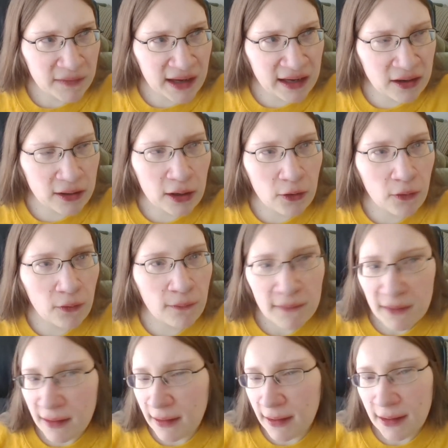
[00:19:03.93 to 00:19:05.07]
I don't know,
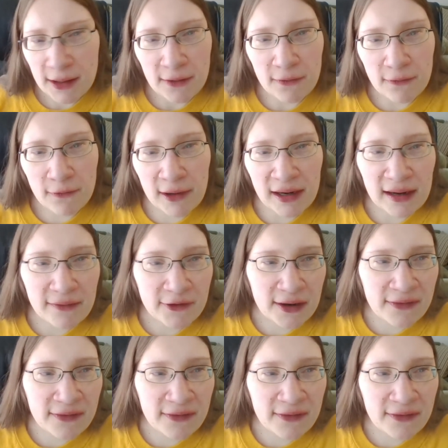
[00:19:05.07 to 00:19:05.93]
whatever.